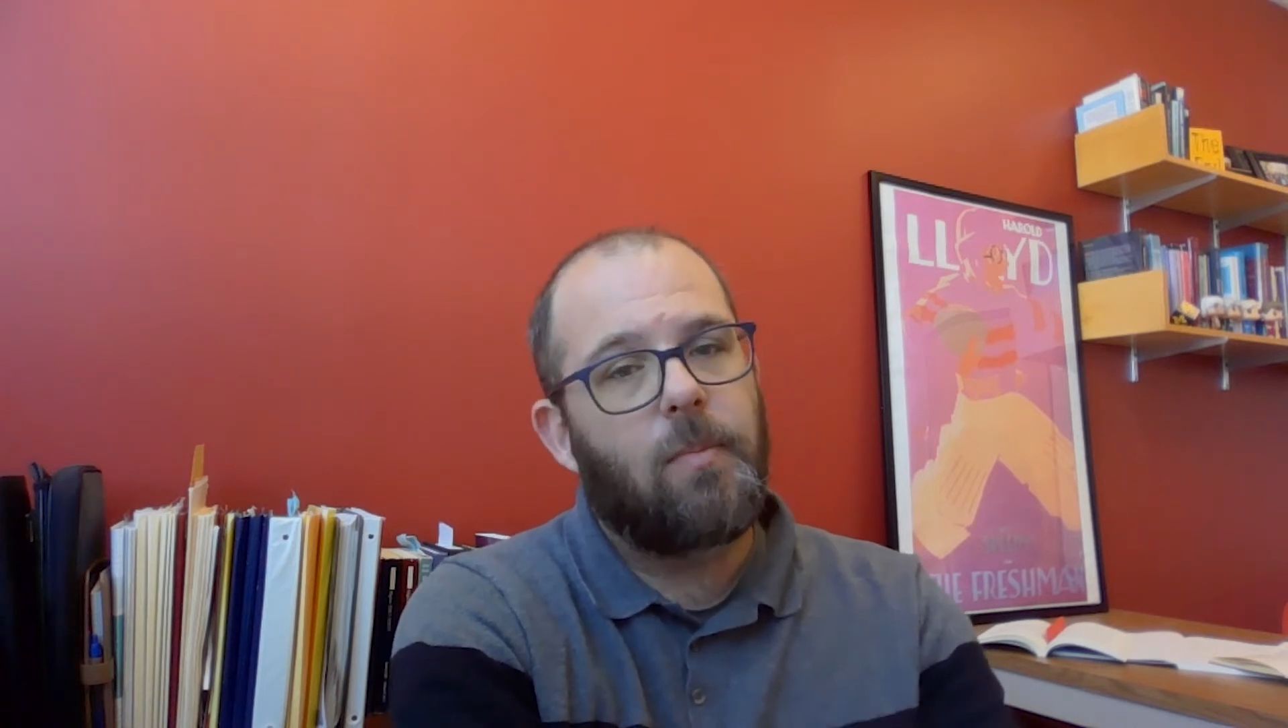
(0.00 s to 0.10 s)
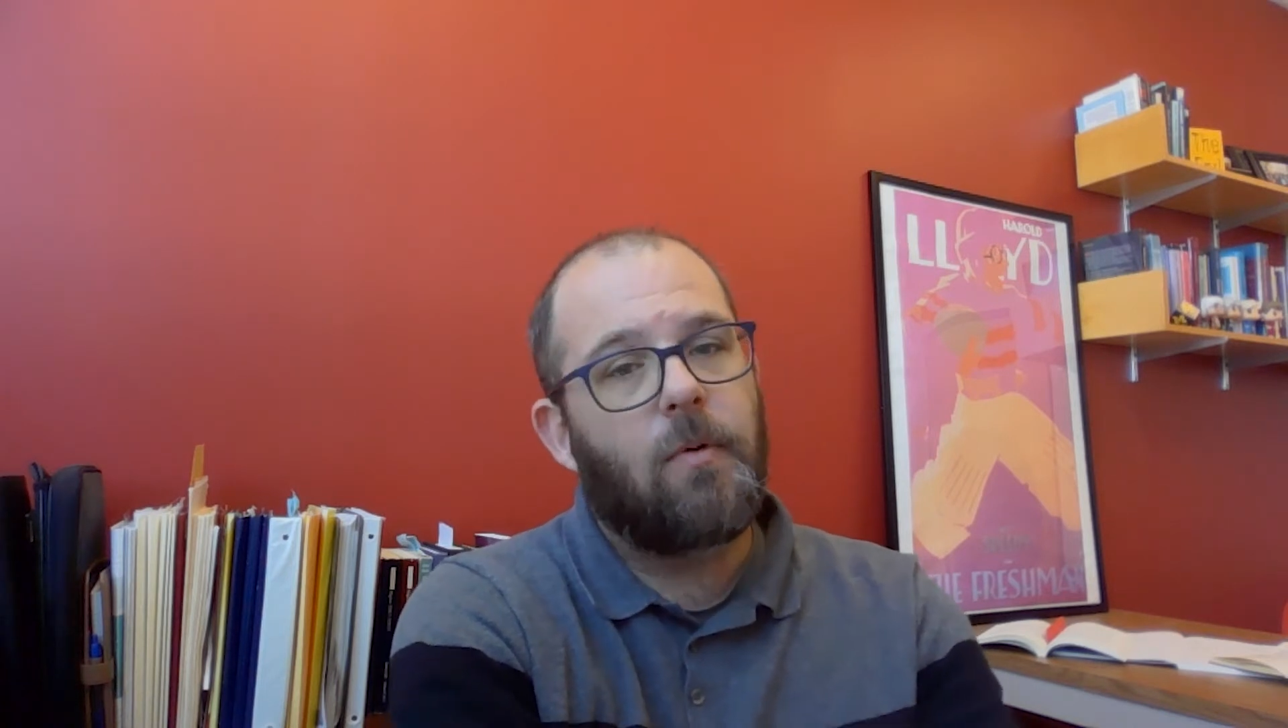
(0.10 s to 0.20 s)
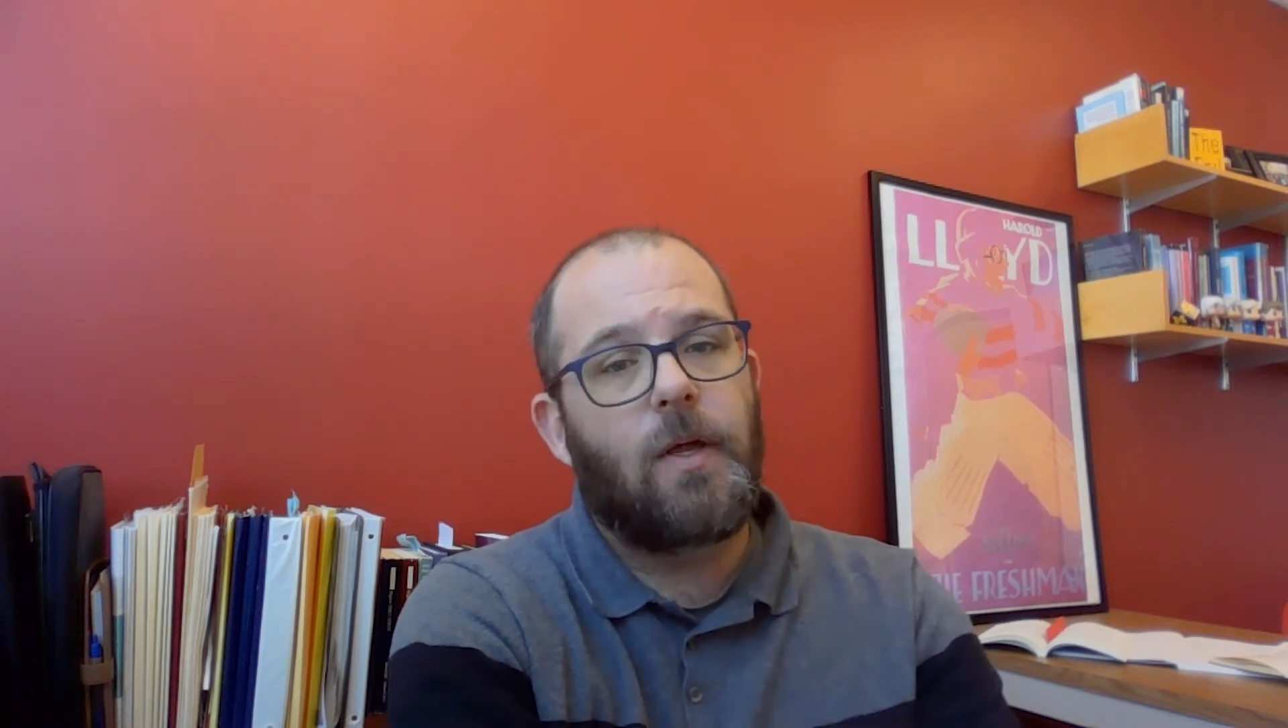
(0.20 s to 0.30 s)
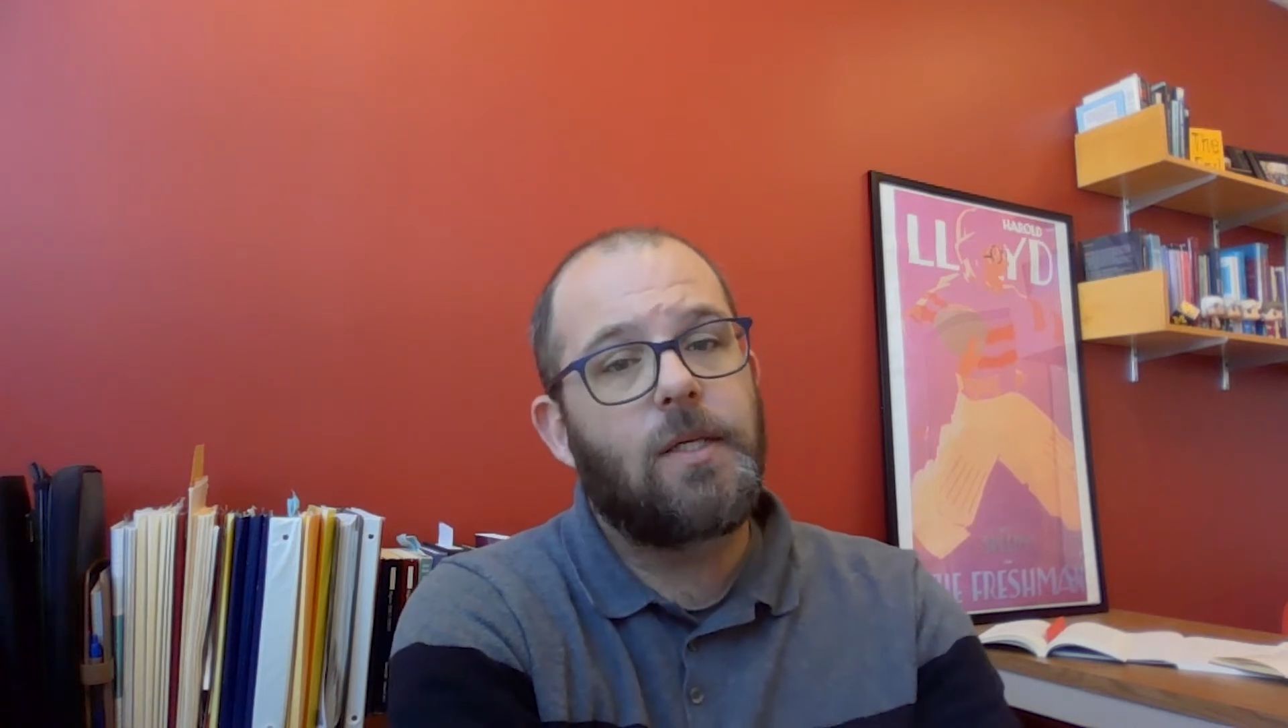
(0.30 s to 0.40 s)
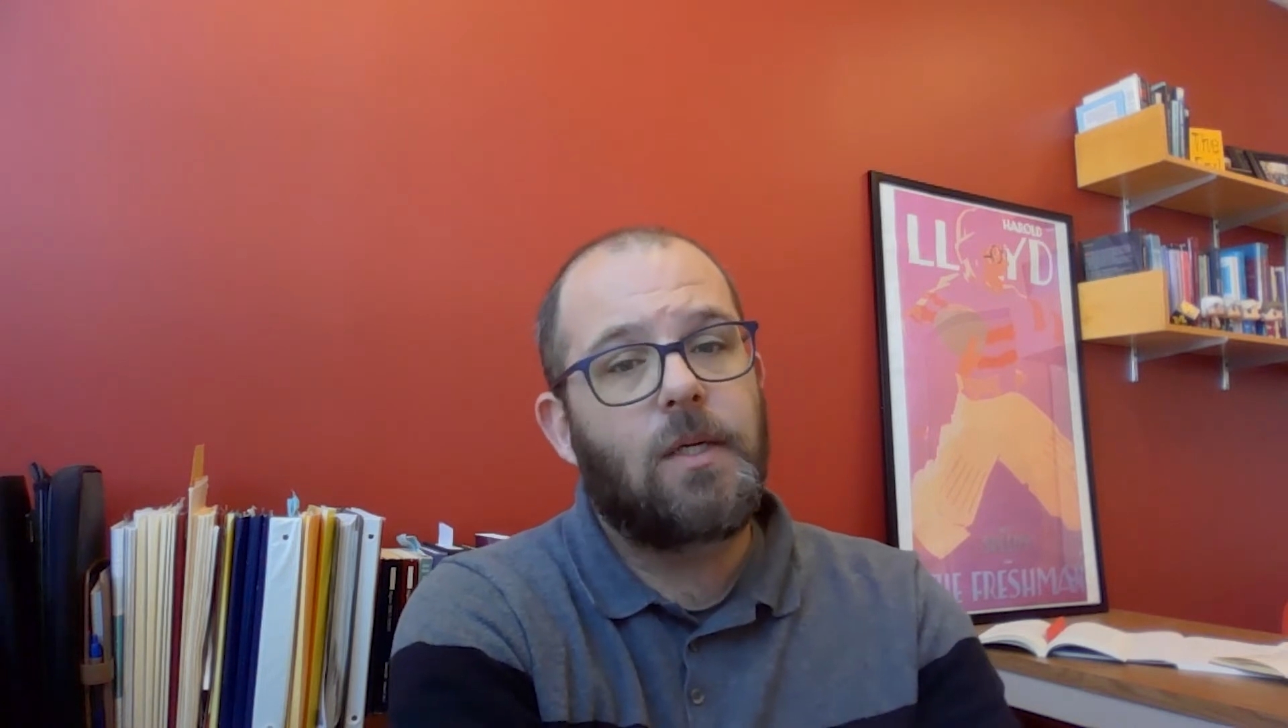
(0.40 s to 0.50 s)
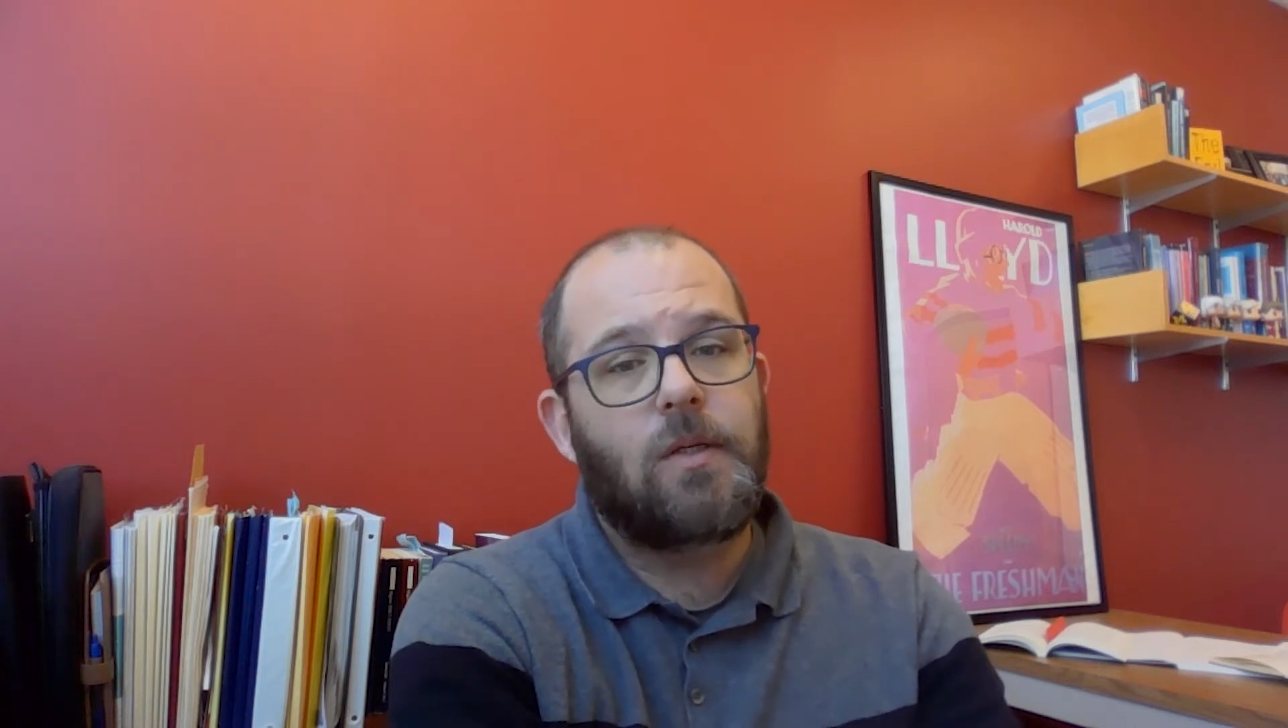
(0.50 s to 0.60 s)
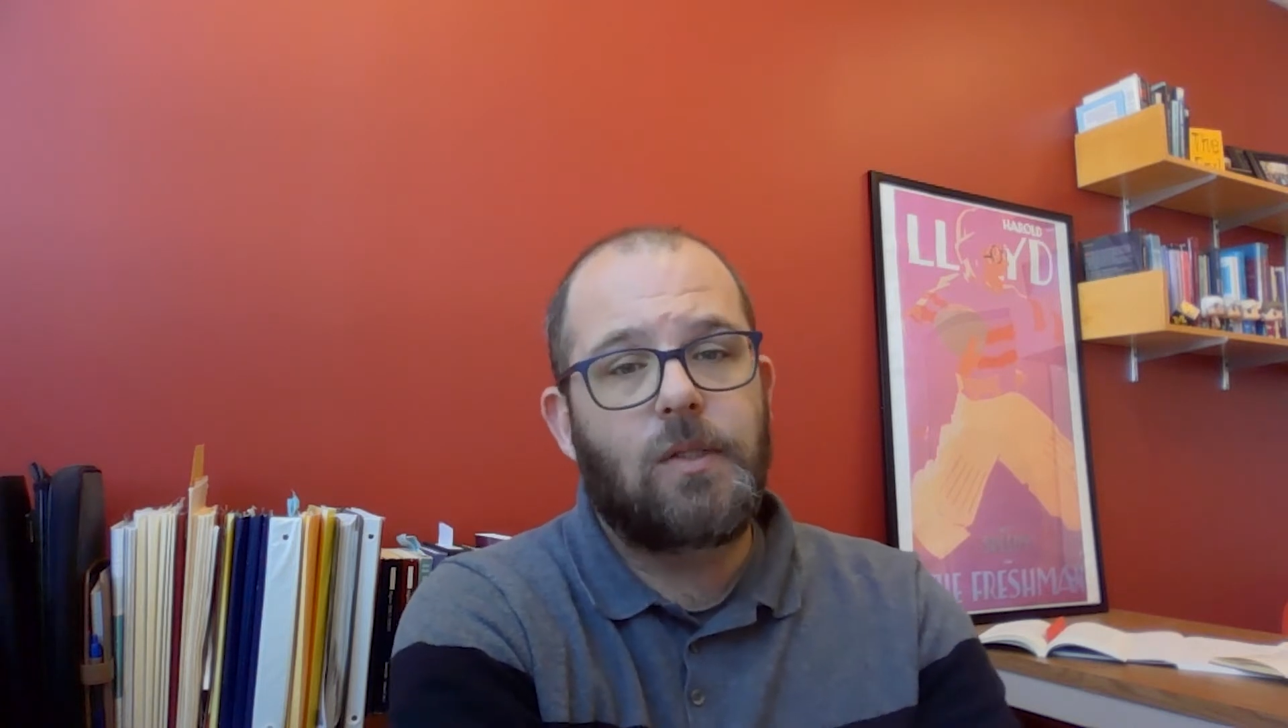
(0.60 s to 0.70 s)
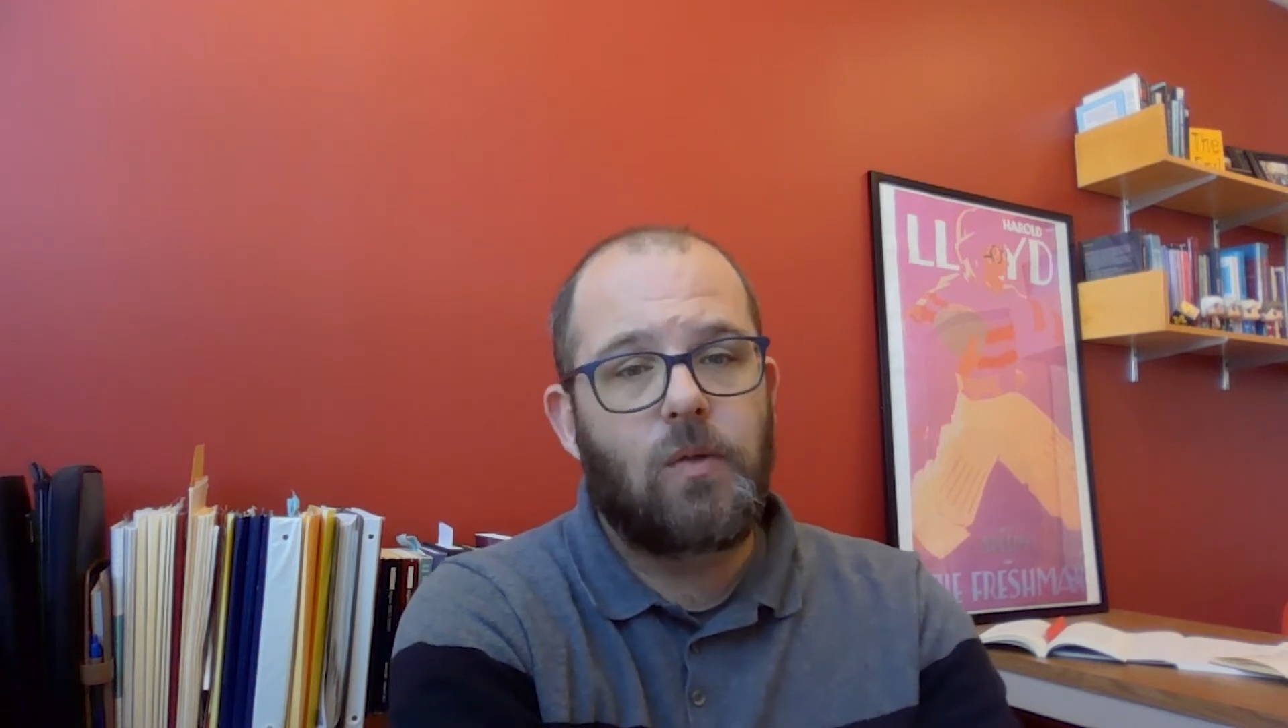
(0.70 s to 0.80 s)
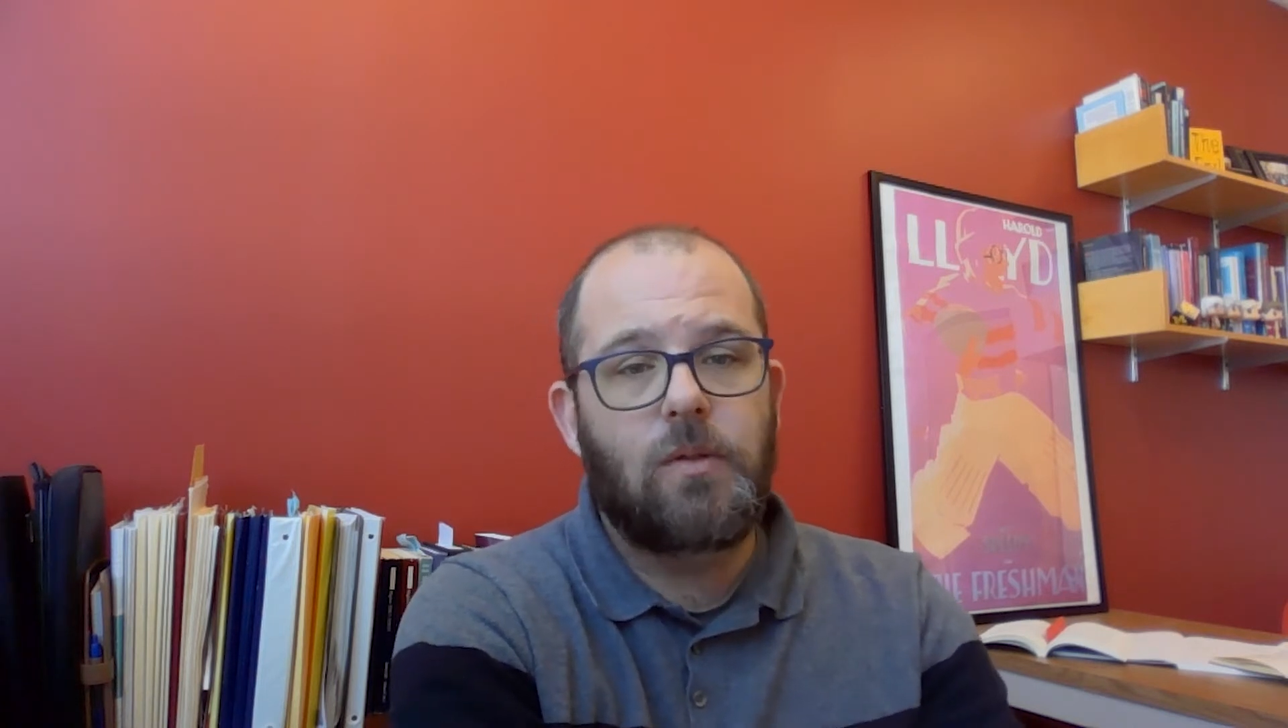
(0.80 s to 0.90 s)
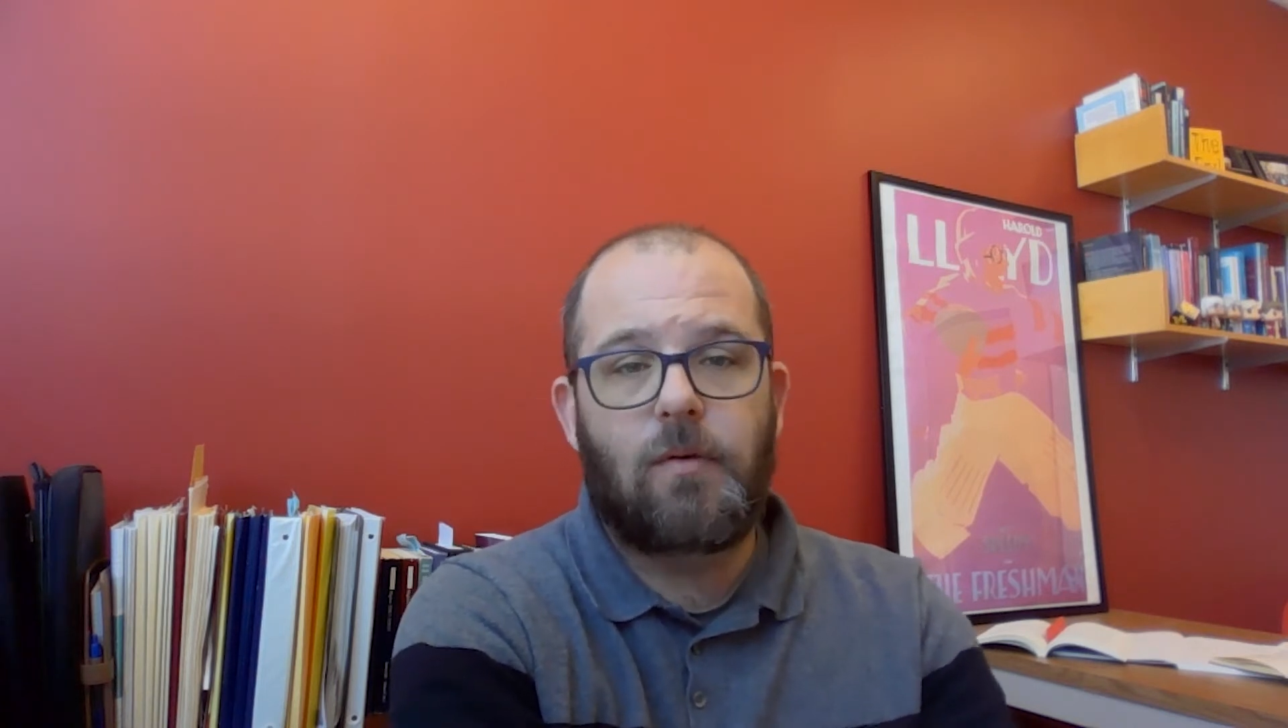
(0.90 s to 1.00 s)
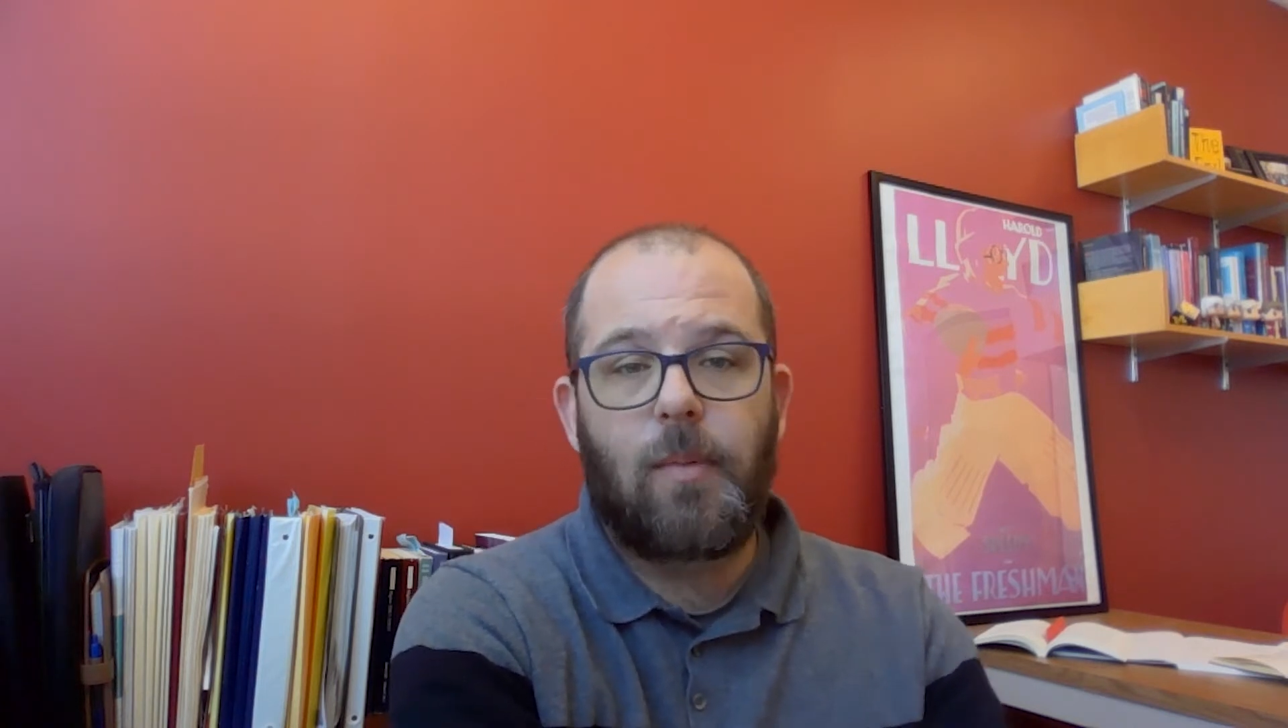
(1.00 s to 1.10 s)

preventing students